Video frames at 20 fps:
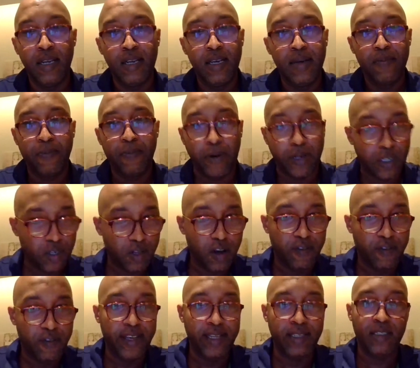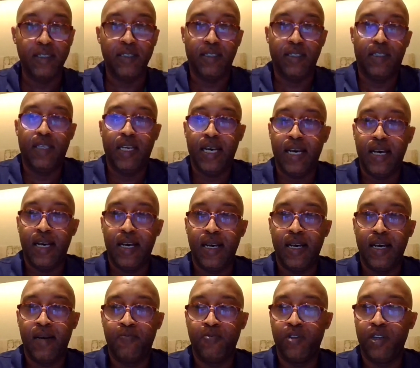Post-COVID,
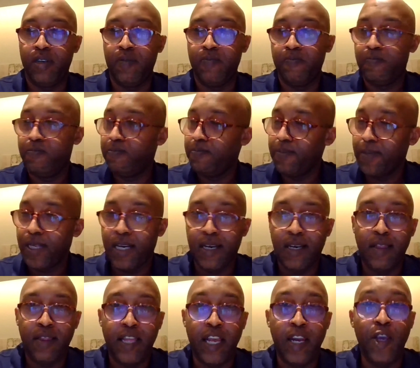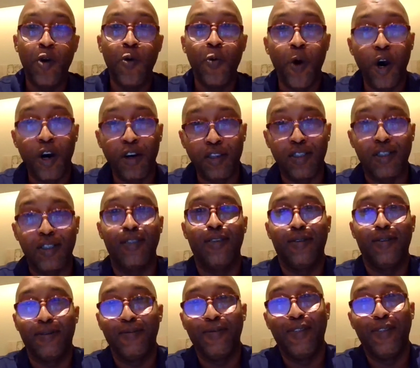the new word
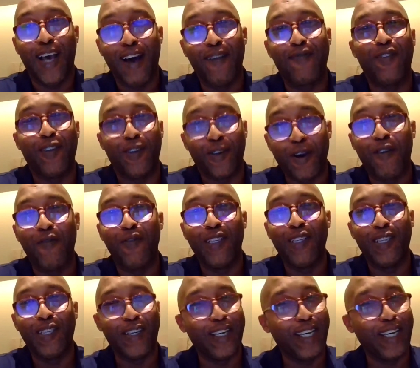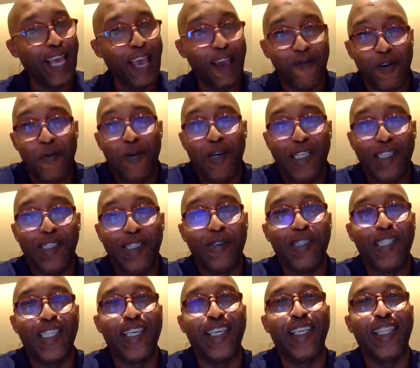after COVID, everyone is
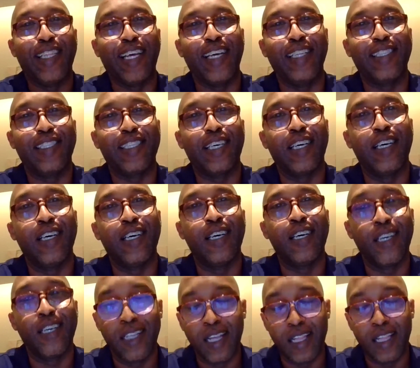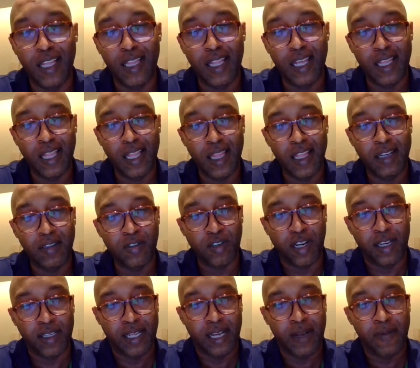using that. That's
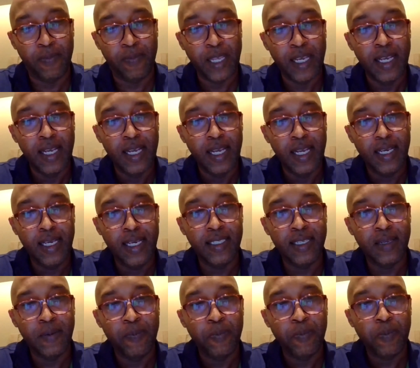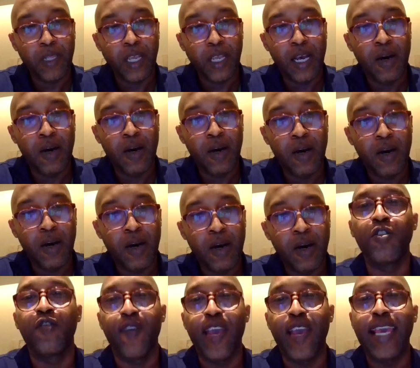right now. Is what is
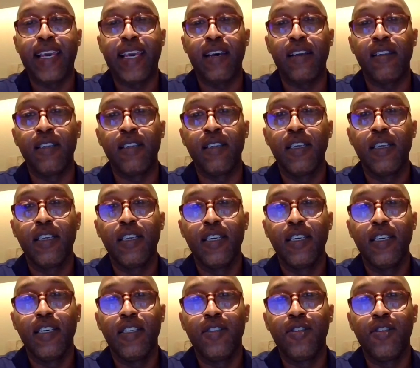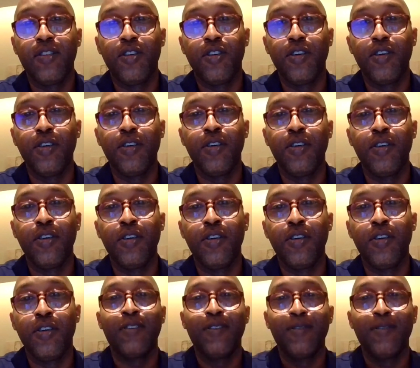your vehicle
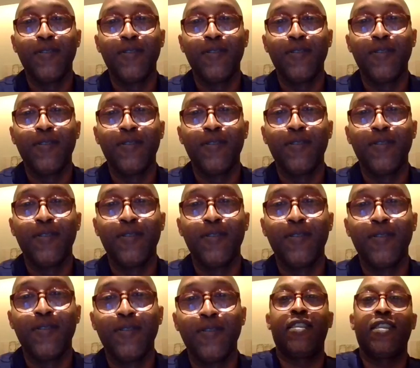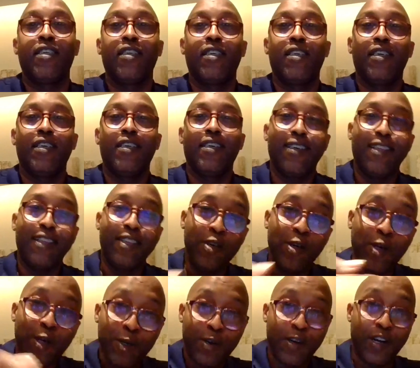to translate
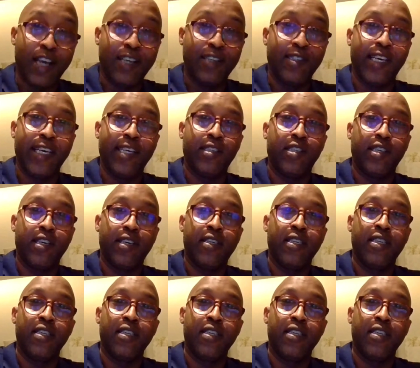your organization